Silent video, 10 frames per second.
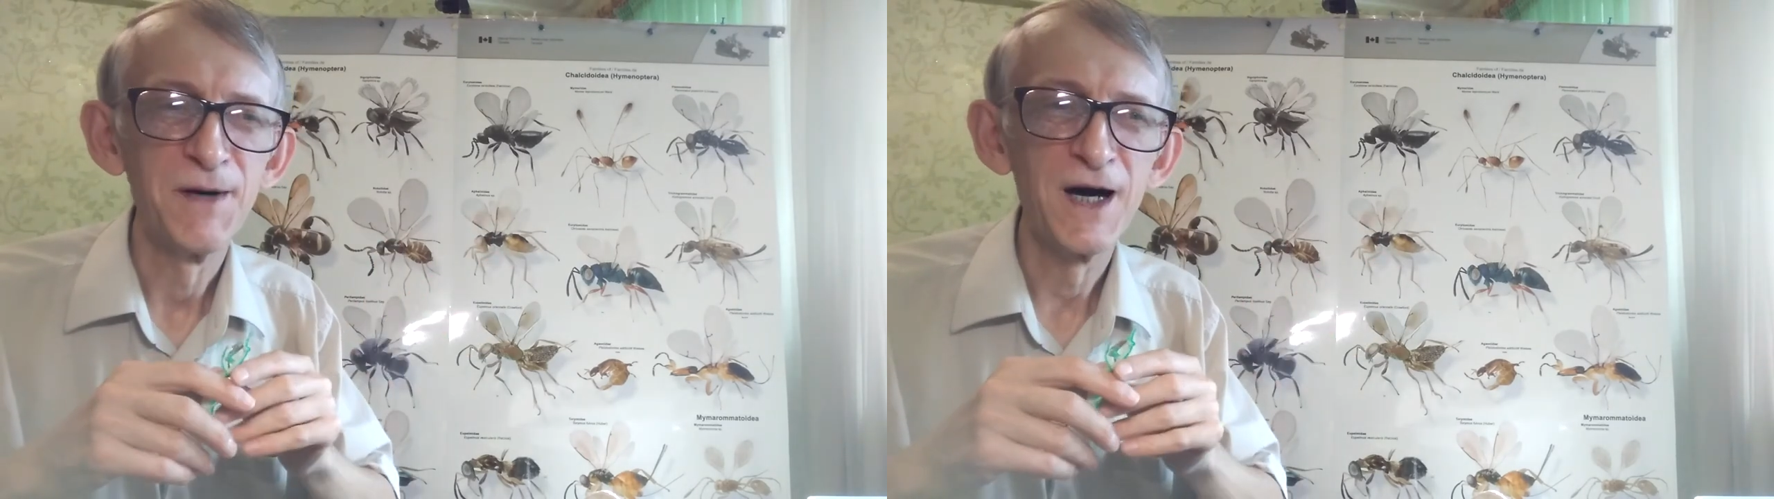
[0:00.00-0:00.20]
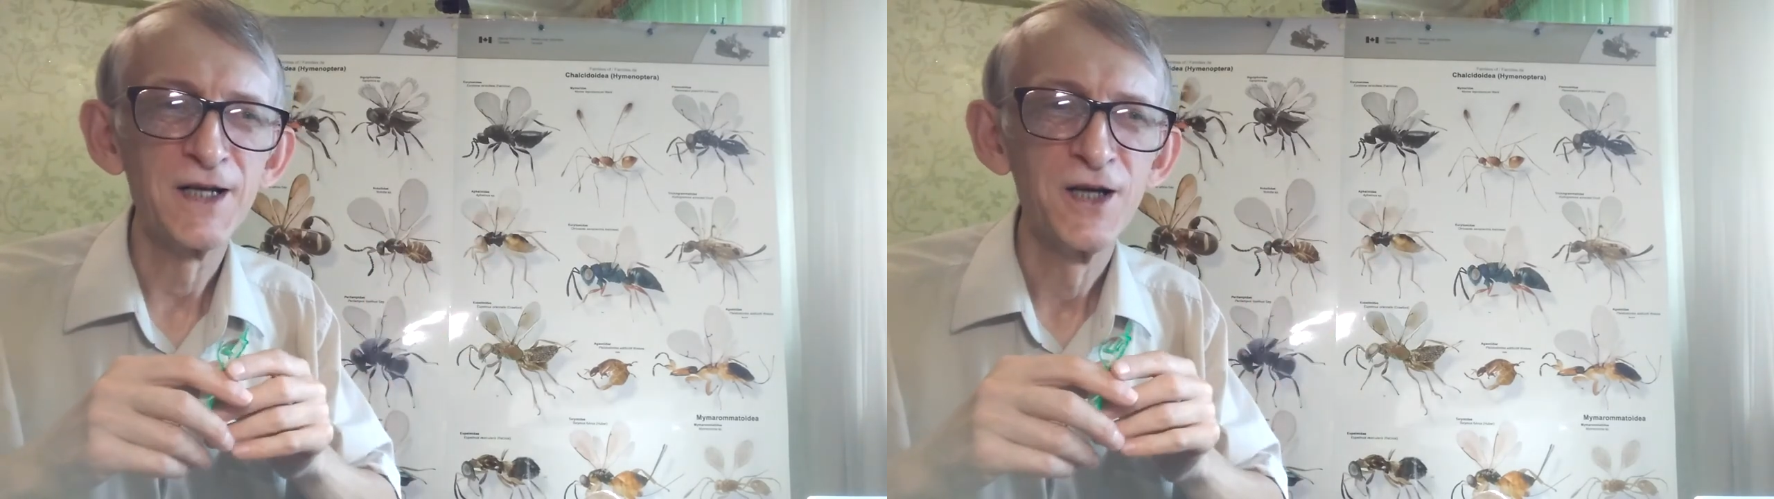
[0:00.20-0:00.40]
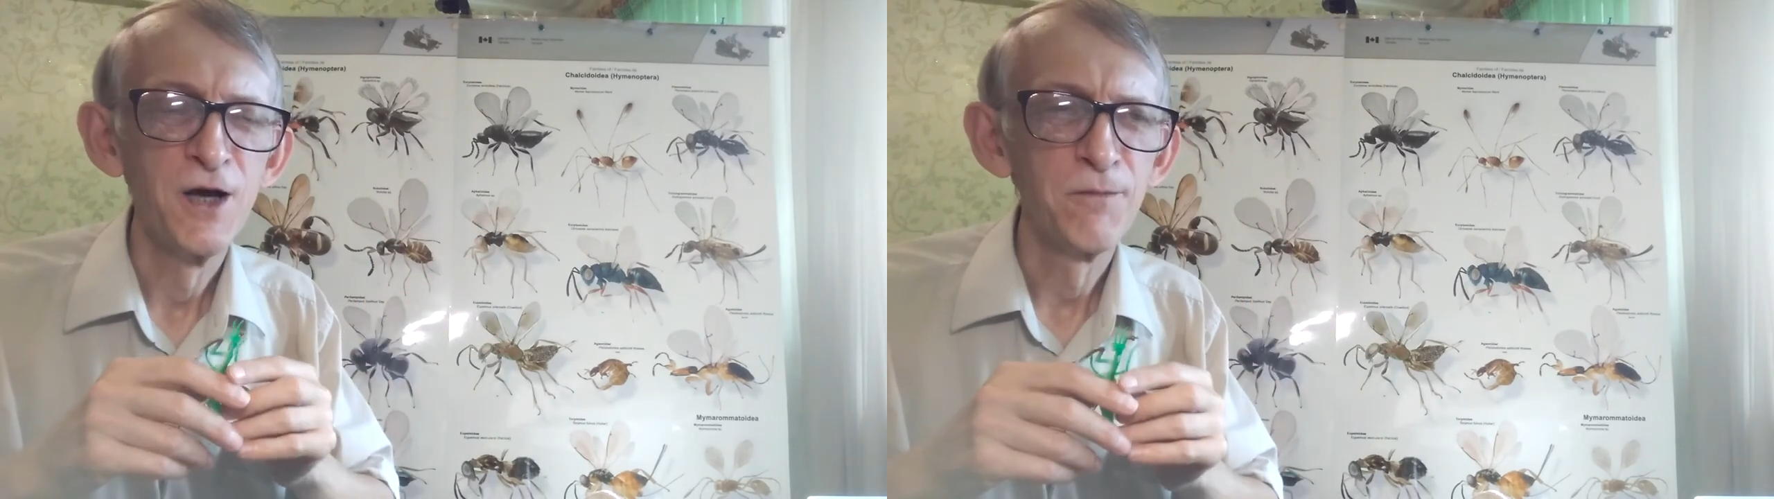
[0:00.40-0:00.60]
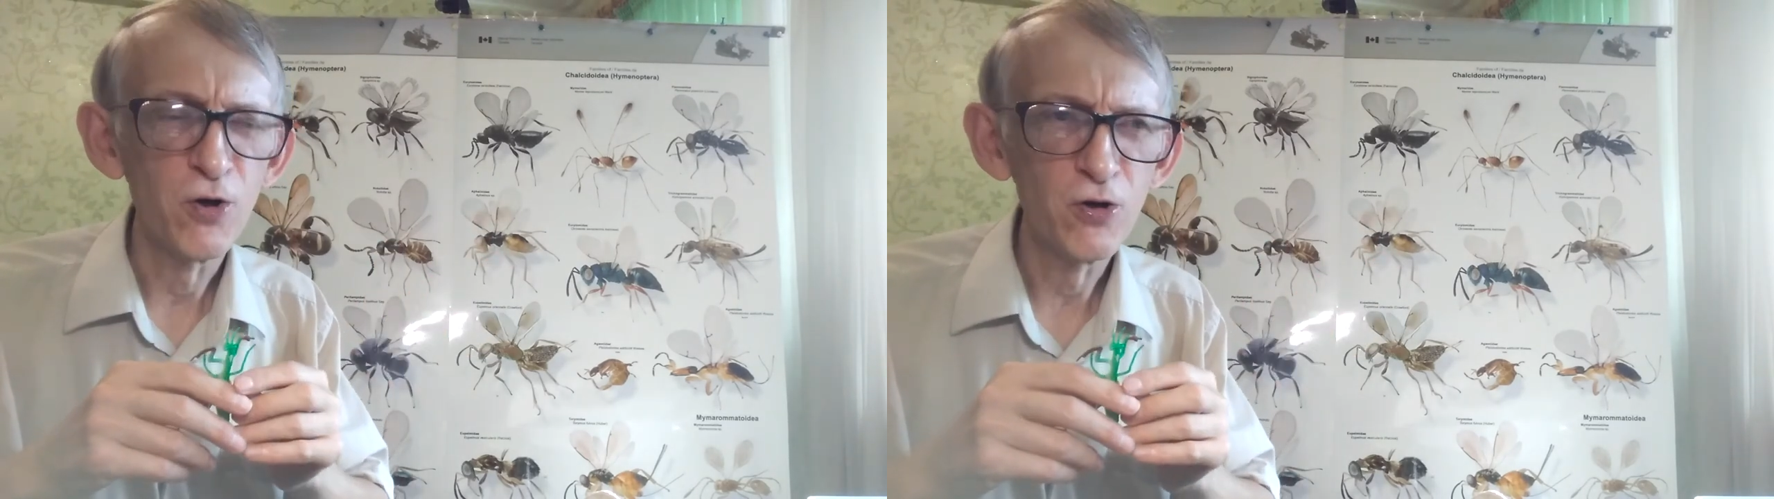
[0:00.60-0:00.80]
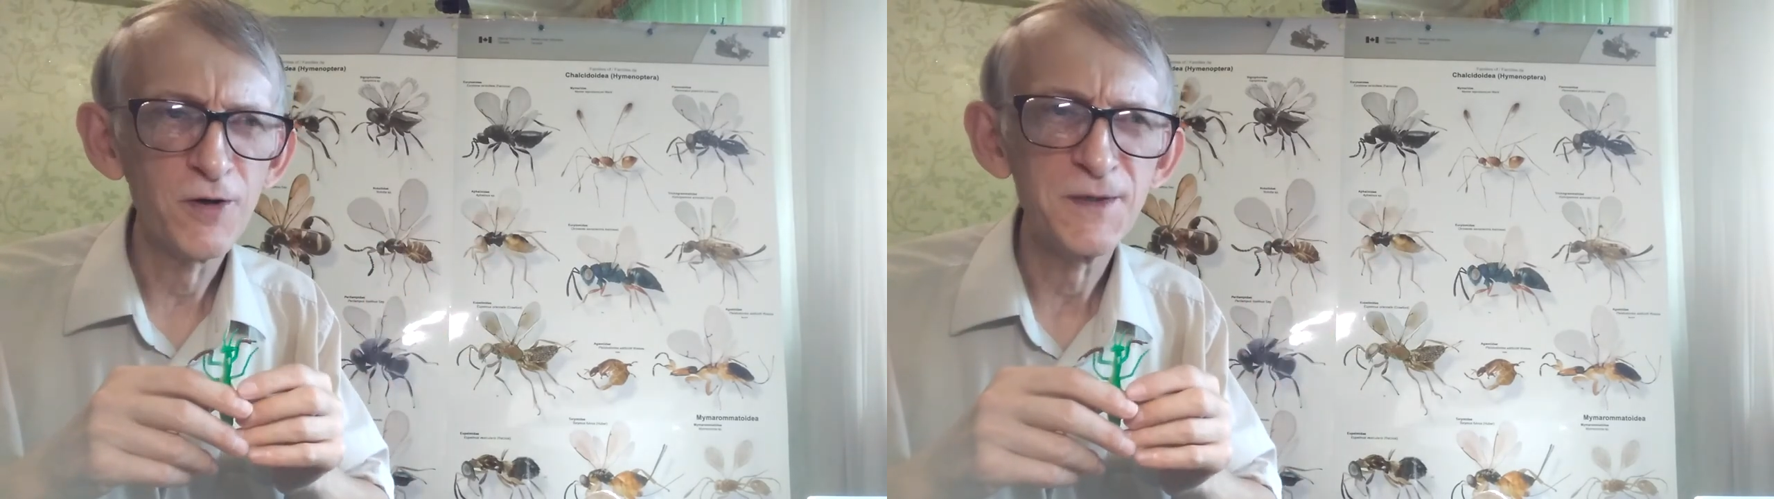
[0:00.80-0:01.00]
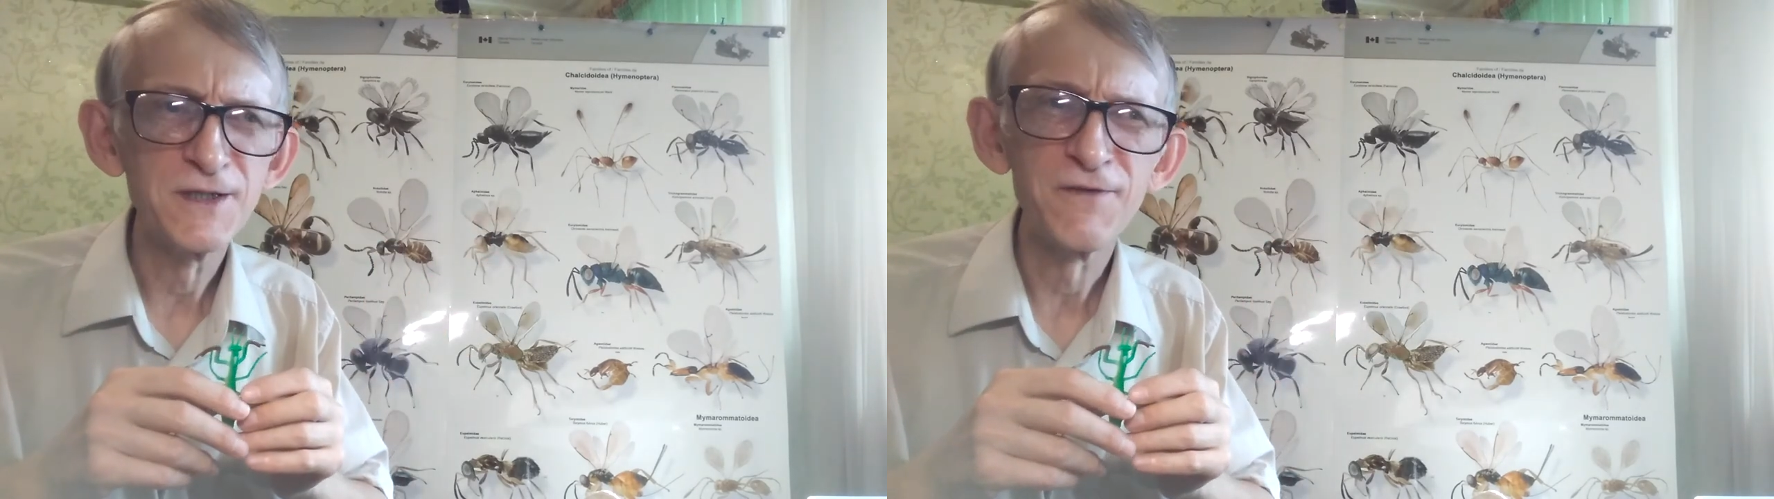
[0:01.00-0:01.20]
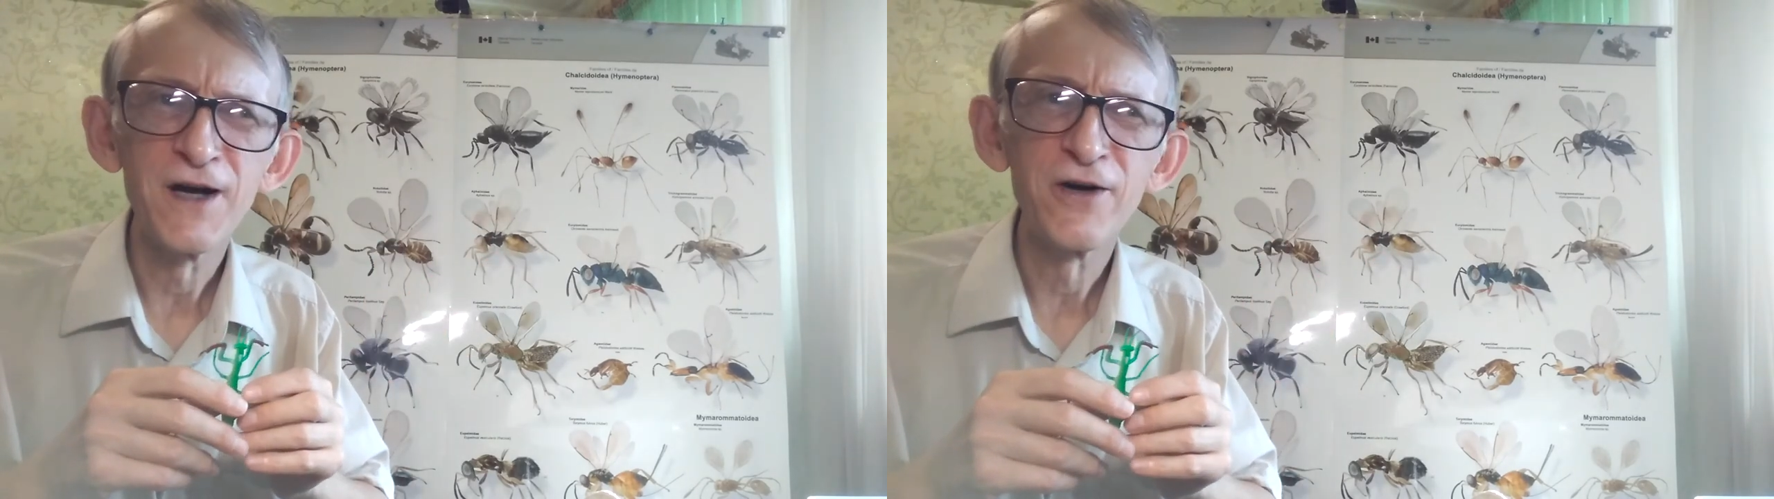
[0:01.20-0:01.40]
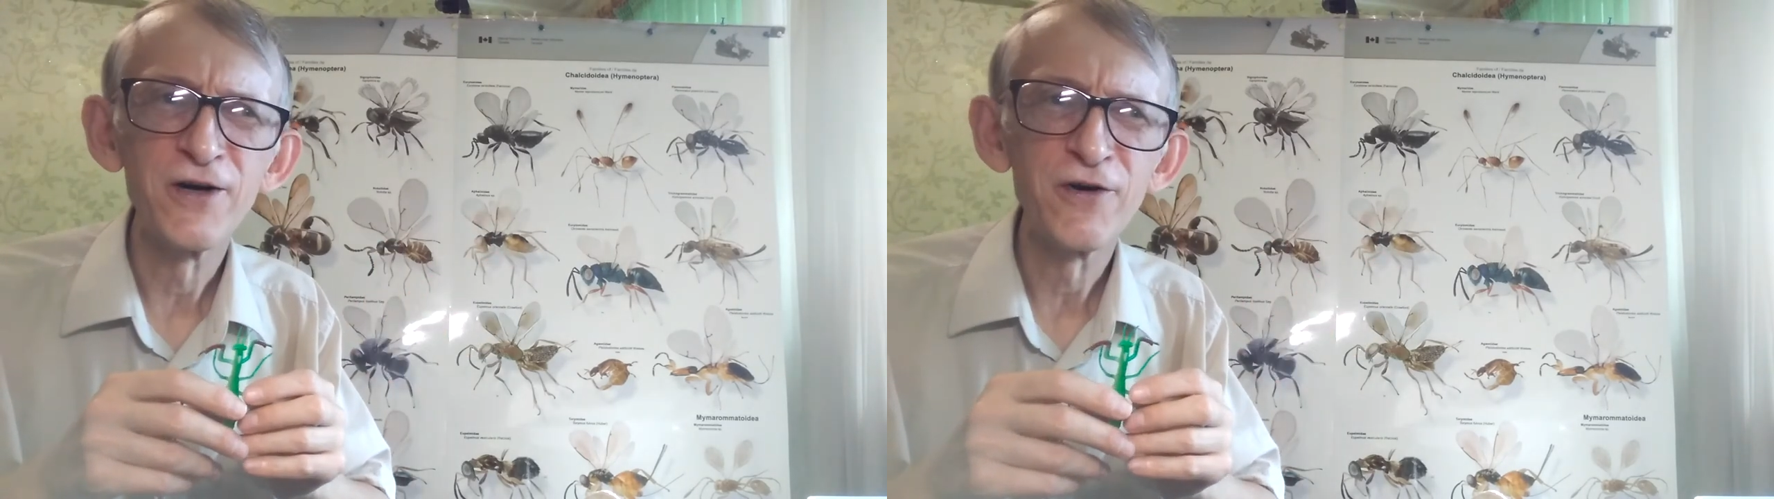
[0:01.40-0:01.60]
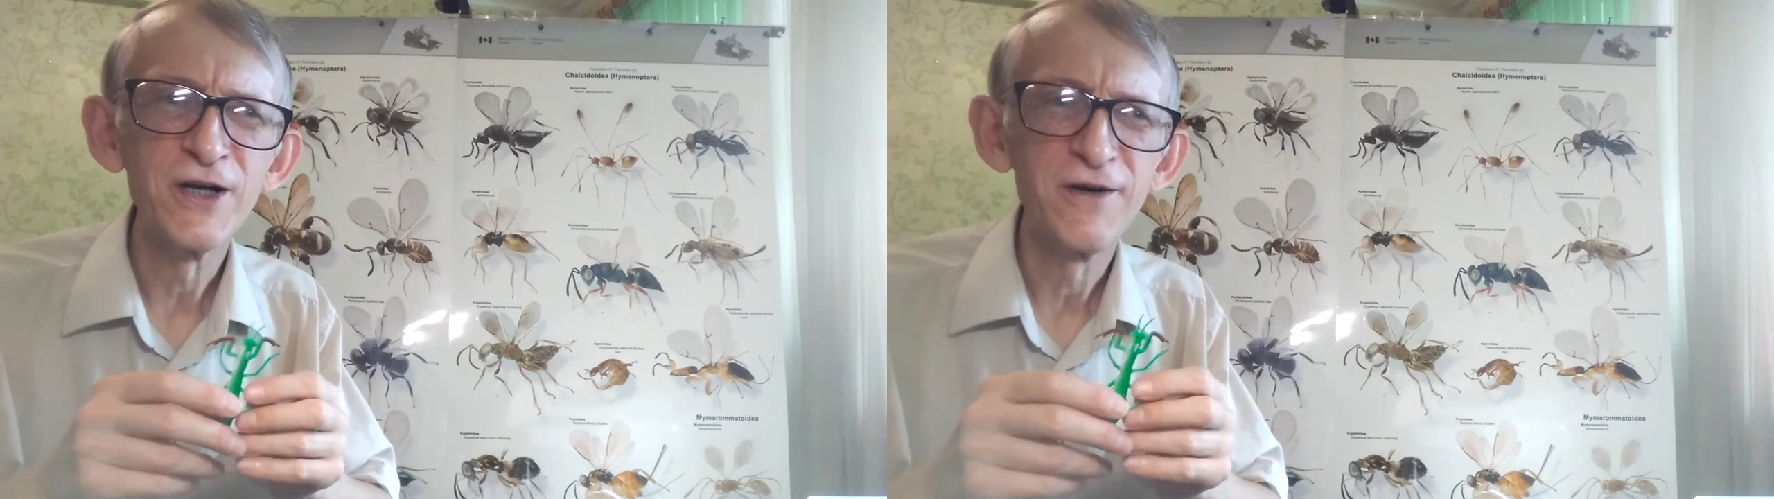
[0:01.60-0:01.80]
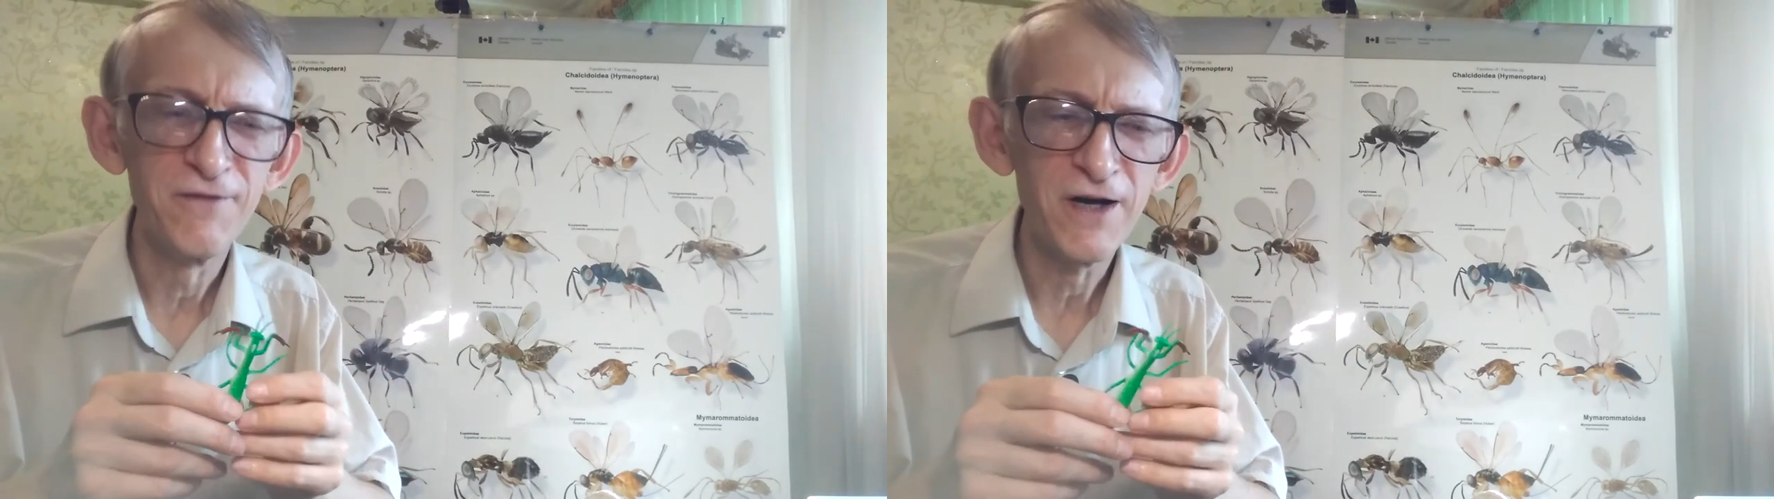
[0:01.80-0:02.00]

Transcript: but program is very,